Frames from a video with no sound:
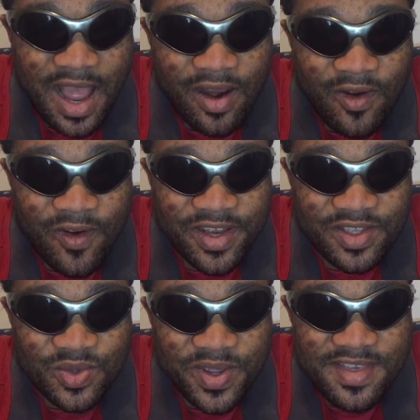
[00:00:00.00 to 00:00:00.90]

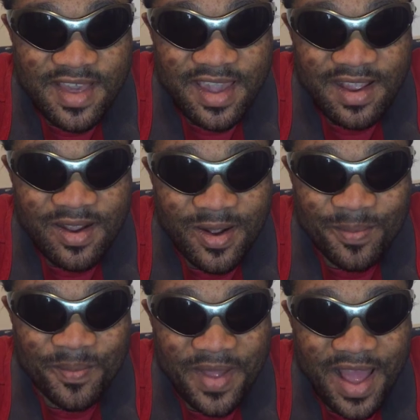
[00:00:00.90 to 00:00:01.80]
According to his
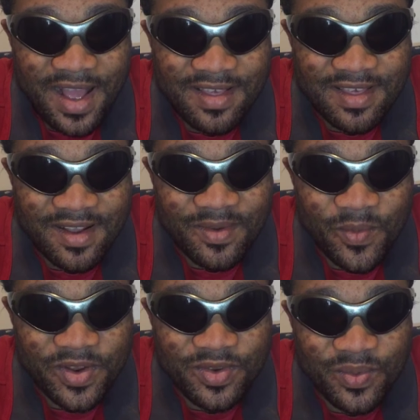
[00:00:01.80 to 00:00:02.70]
income. Ask
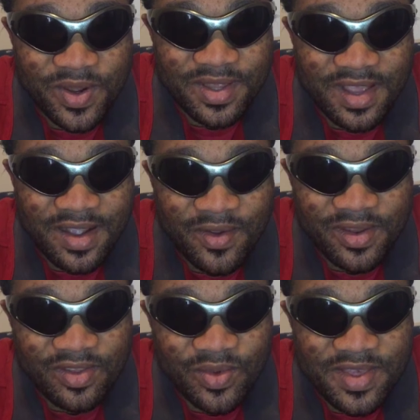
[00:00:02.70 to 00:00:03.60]
what you want
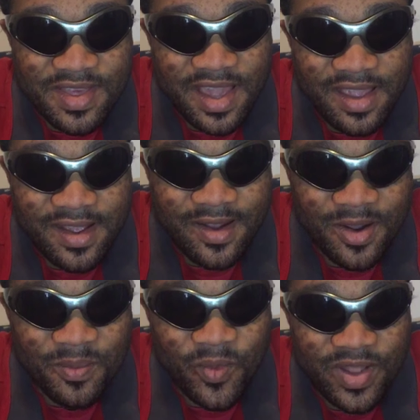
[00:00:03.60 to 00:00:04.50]
according to his
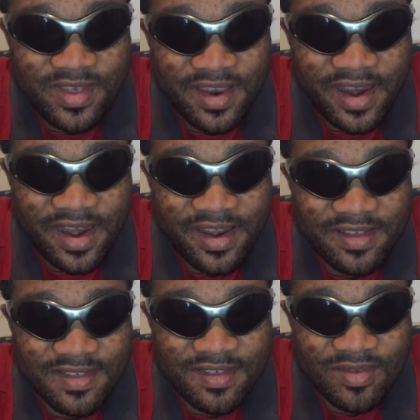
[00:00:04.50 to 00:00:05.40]
income, what he
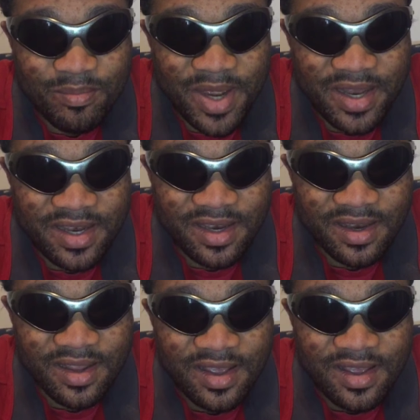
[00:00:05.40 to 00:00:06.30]
earns, his
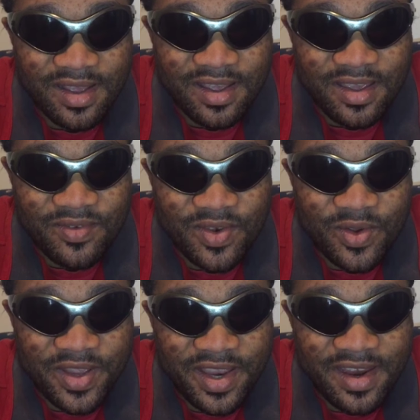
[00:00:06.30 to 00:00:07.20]
money. If you
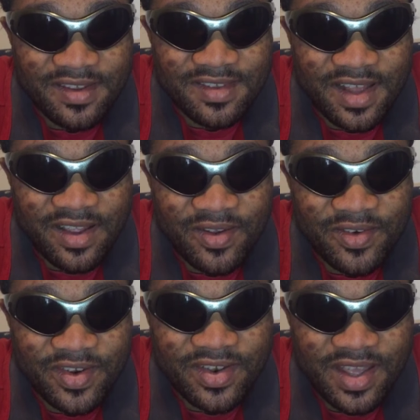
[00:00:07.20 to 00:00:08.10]
know he earns like
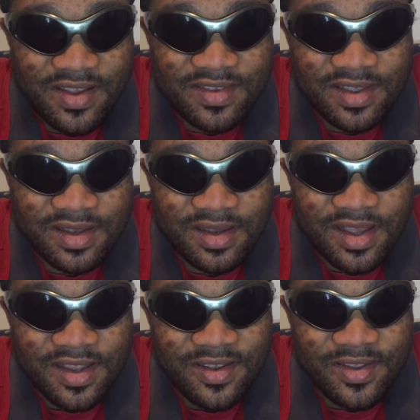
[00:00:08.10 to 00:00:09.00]
100,000,
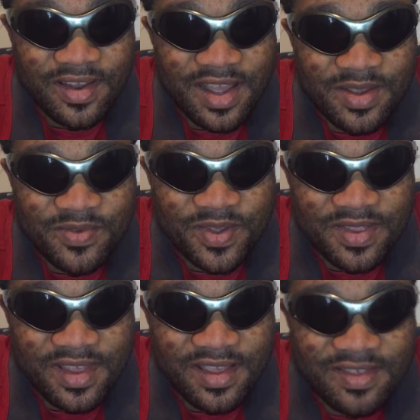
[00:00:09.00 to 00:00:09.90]
don't ask
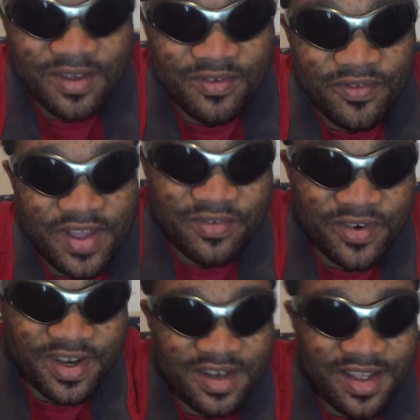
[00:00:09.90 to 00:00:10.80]
for things of
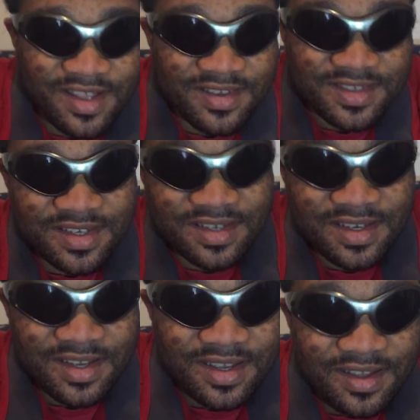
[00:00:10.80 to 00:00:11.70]

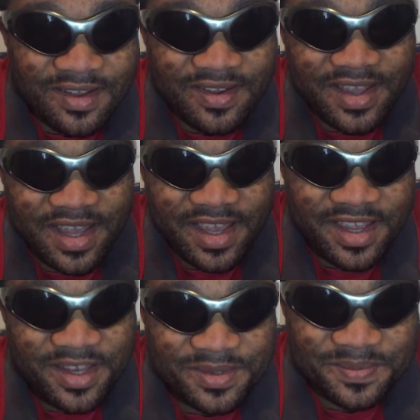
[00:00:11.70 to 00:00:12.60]
500,000,
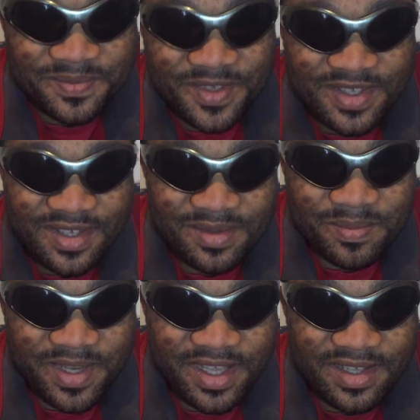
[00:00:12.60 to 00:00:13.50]
okay? So
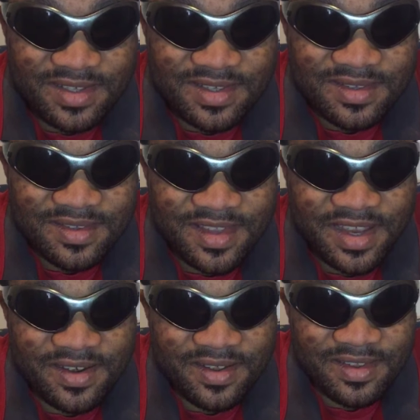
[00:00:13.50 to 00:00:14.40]
please
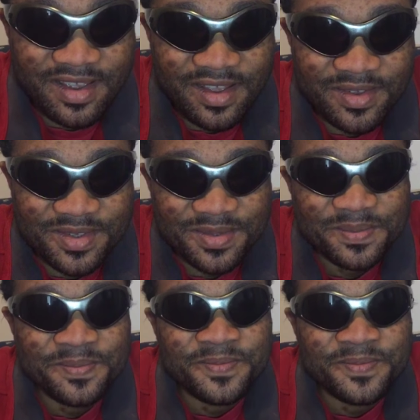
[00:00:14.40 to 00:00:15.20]
take note, girls.